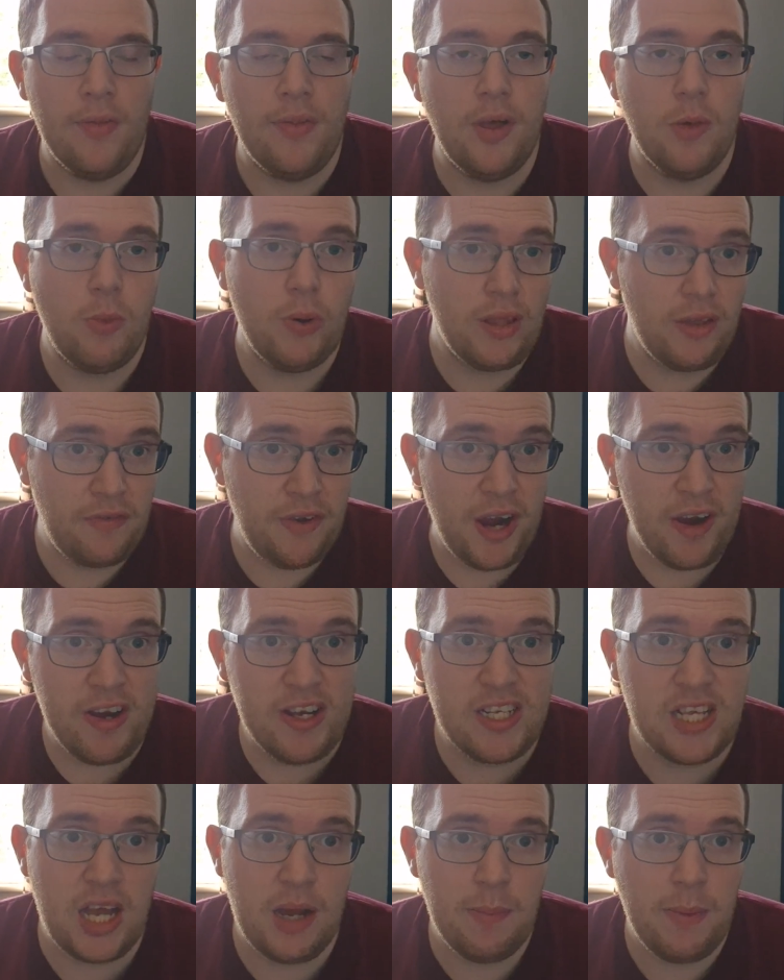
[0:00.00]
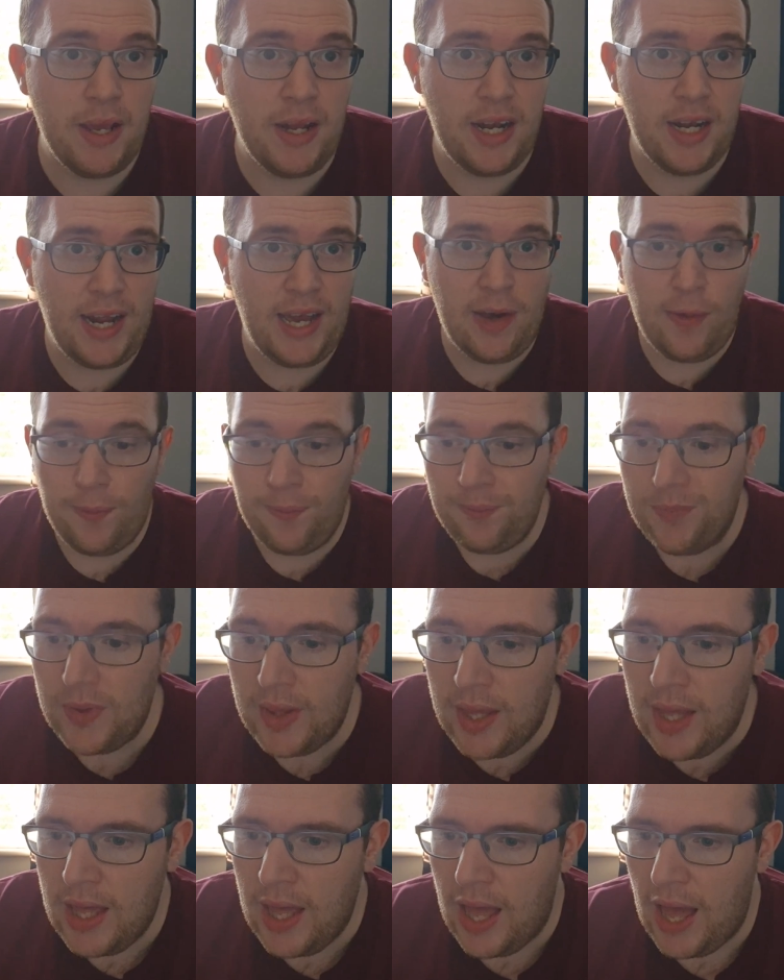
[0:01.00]
where the ferries come in and out.
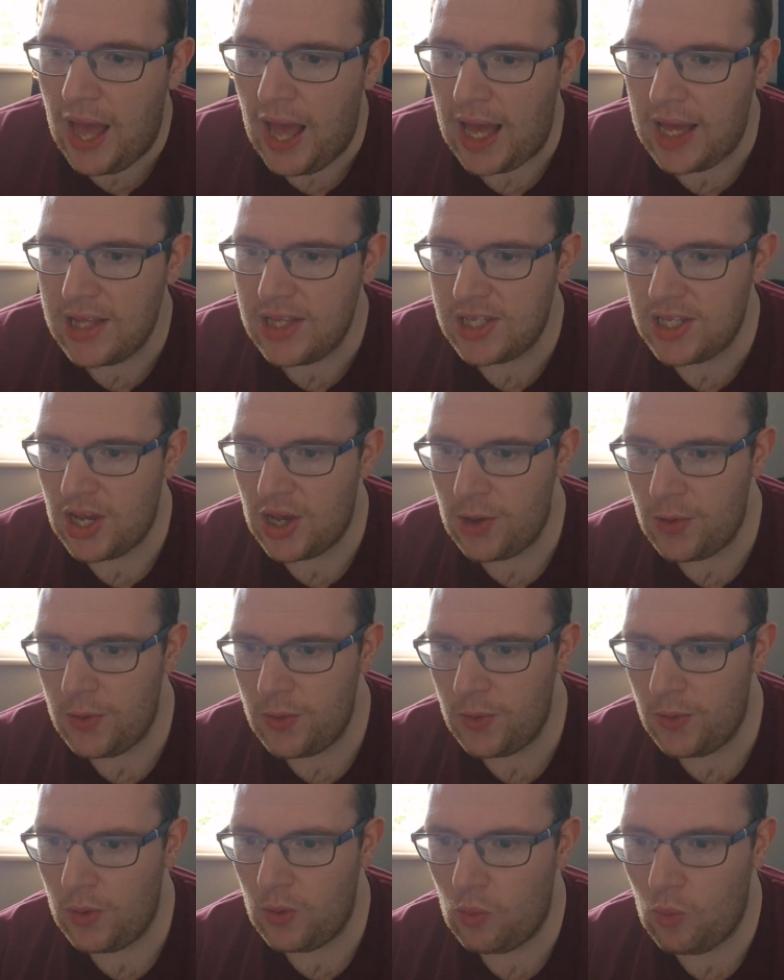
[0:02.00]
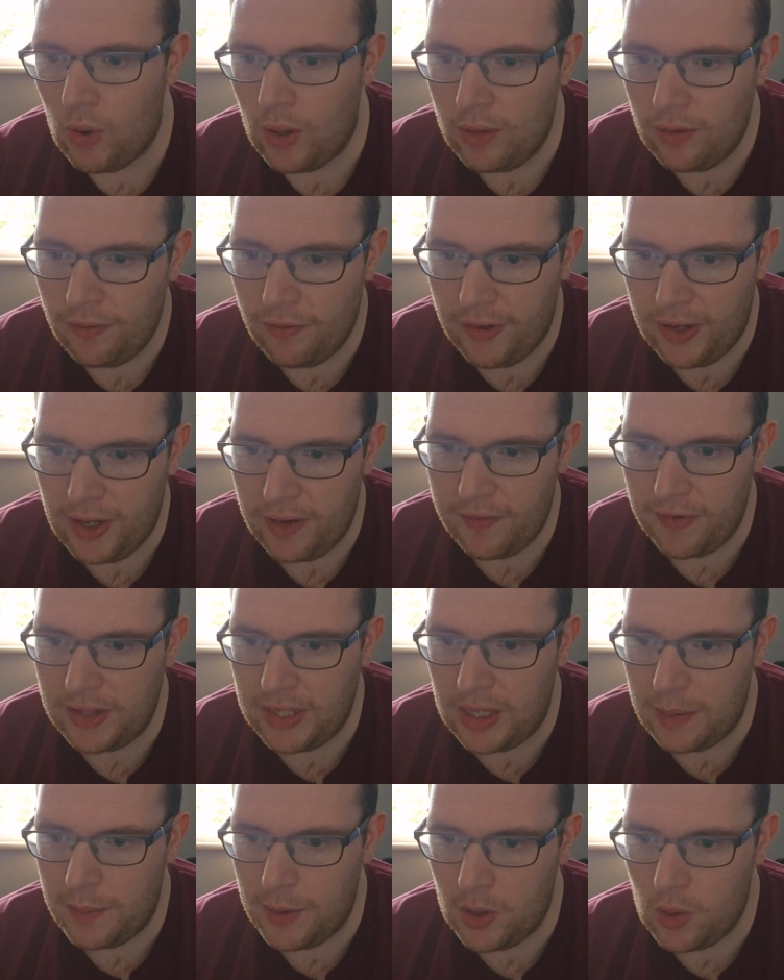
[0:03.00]
And so one thing I
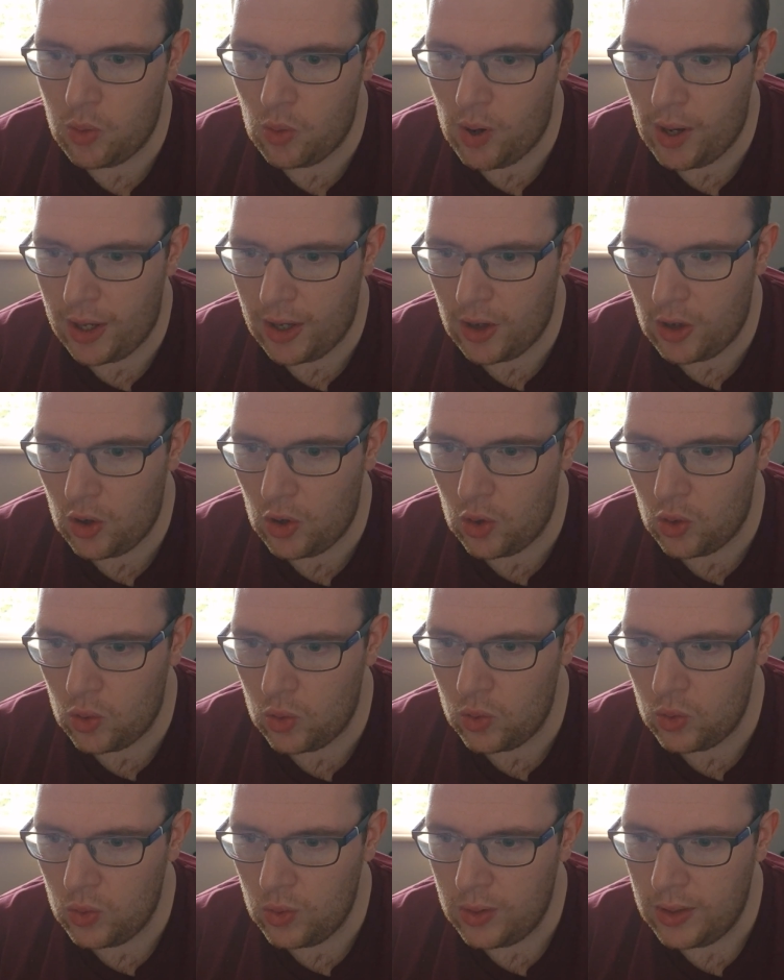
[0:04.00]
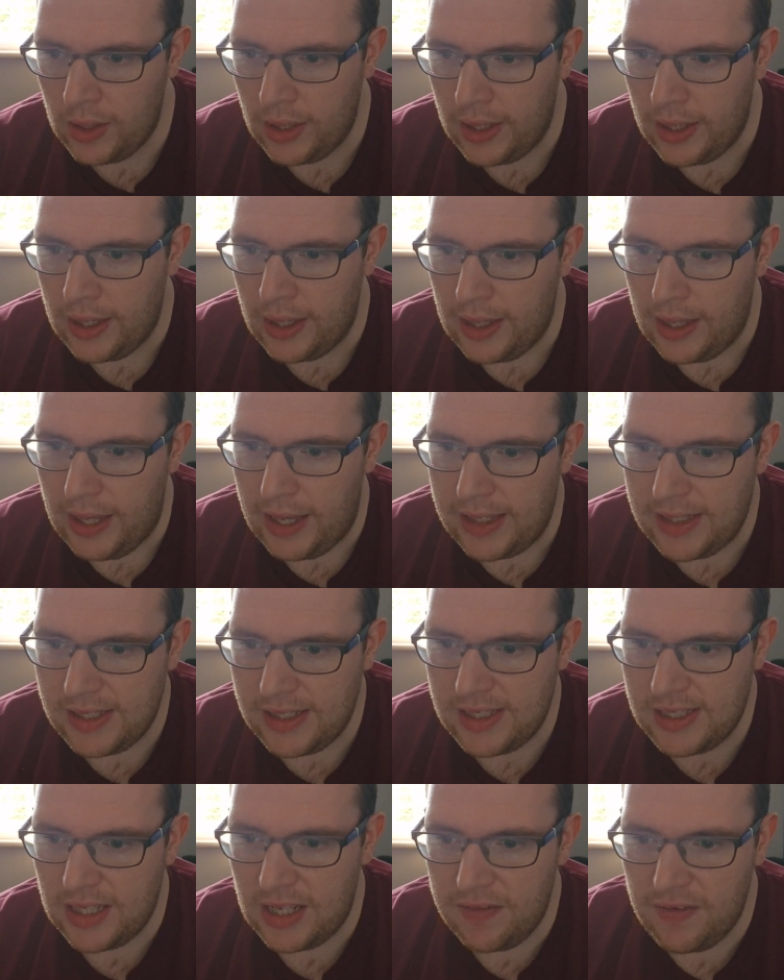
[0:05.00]
think that would be quite cool is,
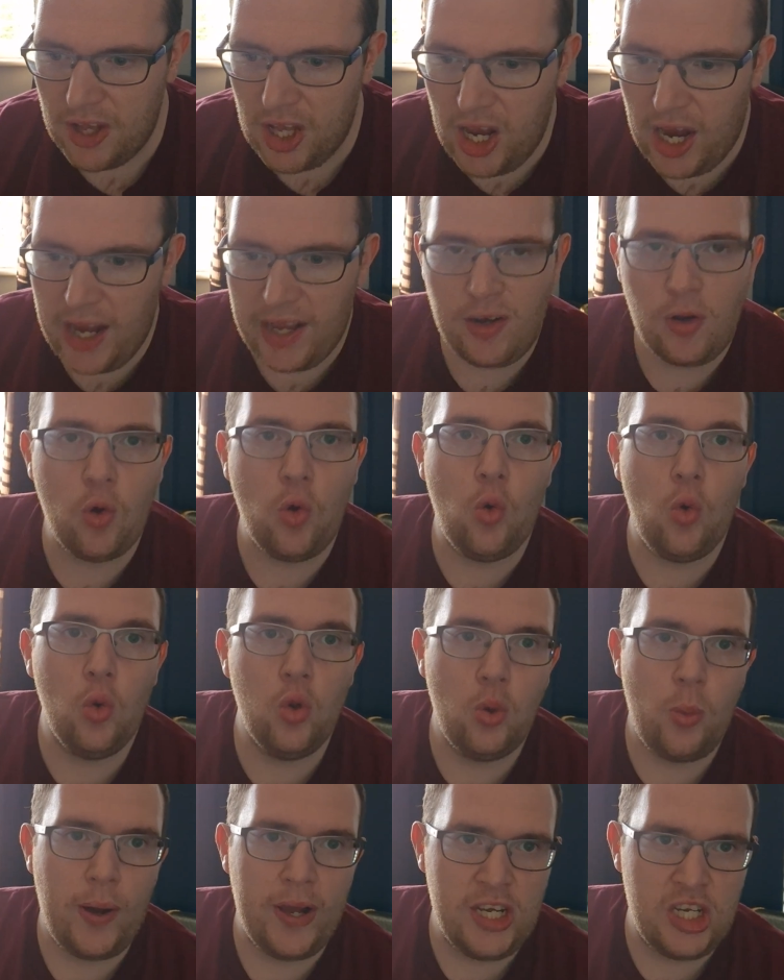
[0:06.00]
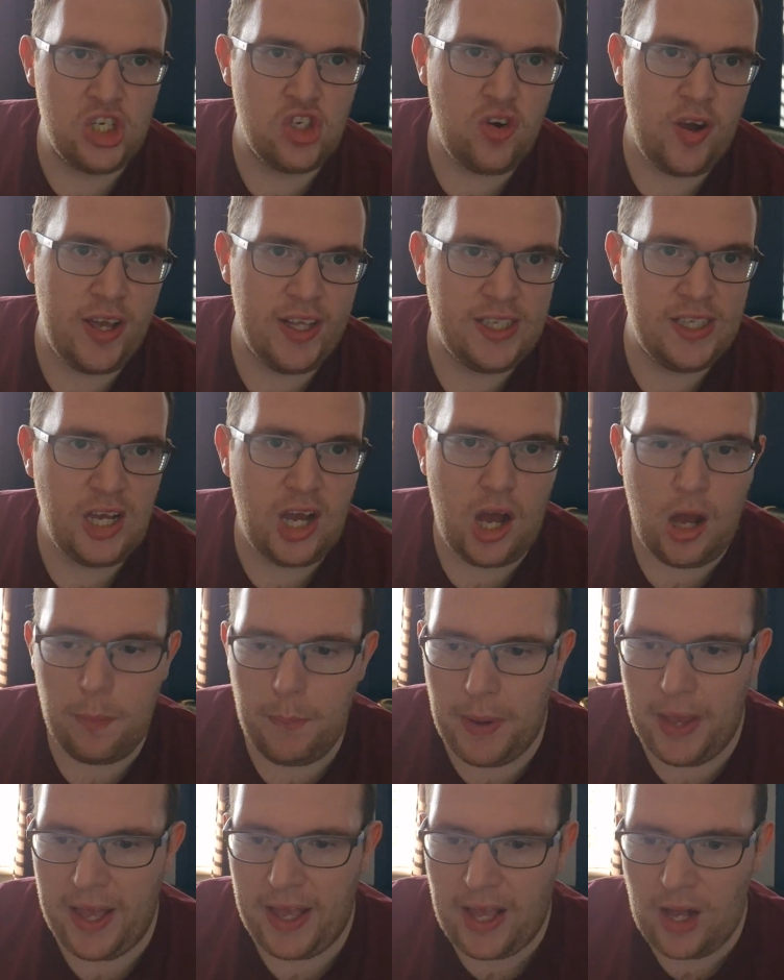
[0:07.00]
instead of it going all the way straight
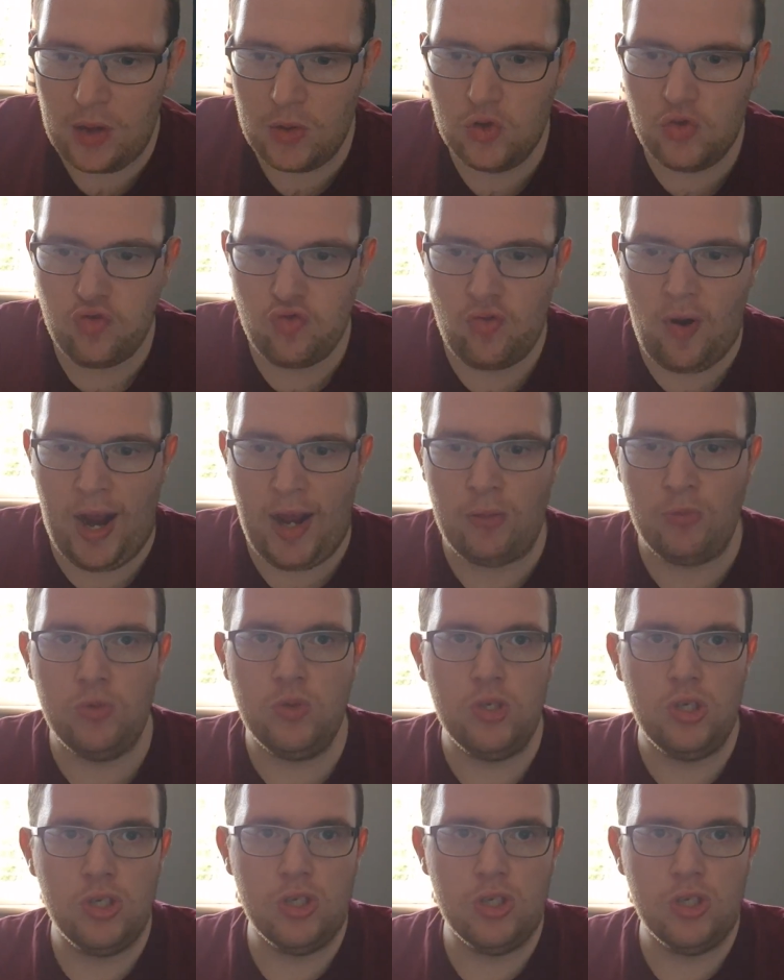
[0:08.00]
up, it goes round.